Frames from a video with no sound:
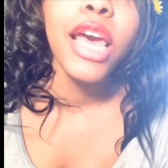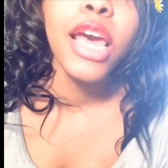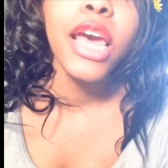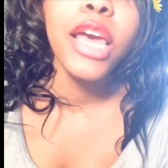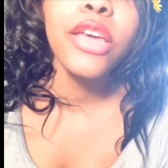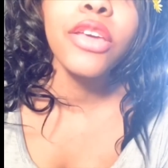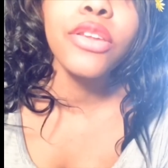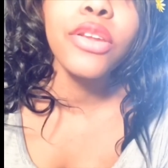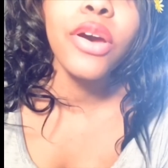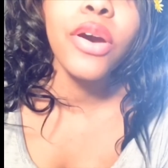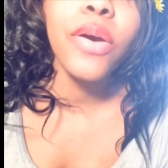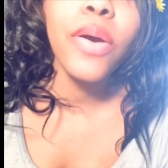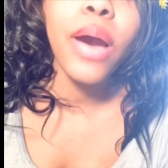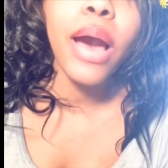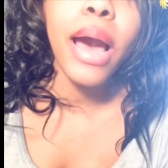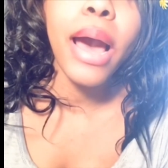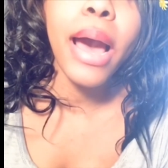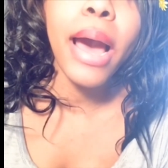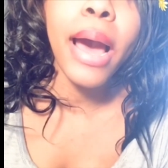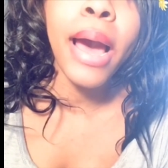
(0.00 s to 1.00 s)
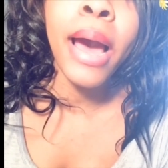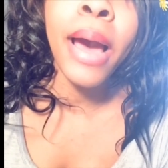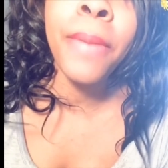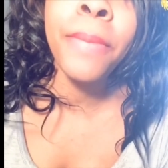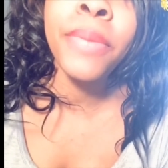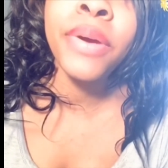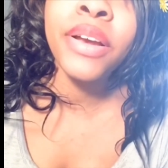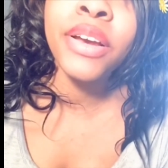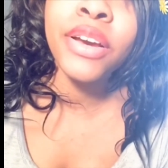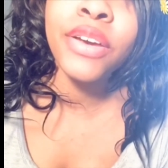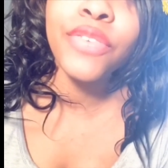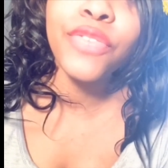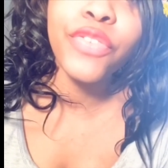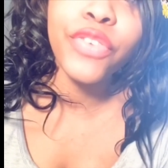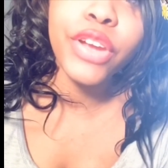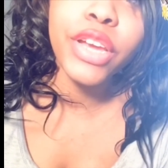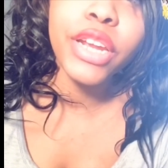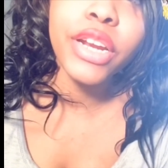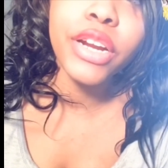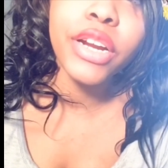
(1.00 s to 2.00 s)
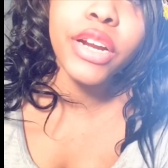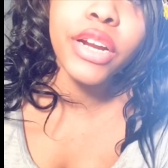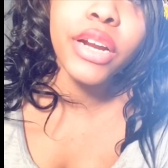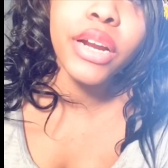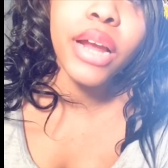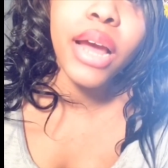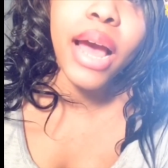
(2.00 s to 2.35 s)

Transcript: And you know, I'm a good reader.